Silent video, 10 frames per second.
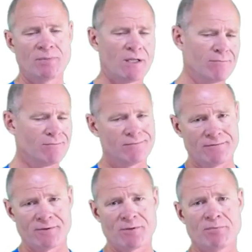but
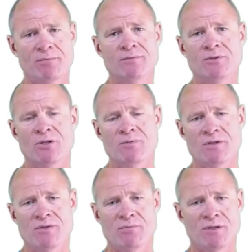for
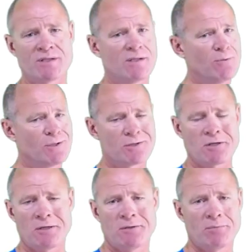terms of simplicity, we just
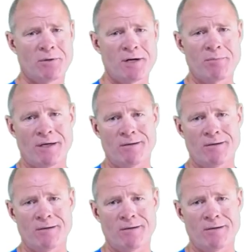call it the brake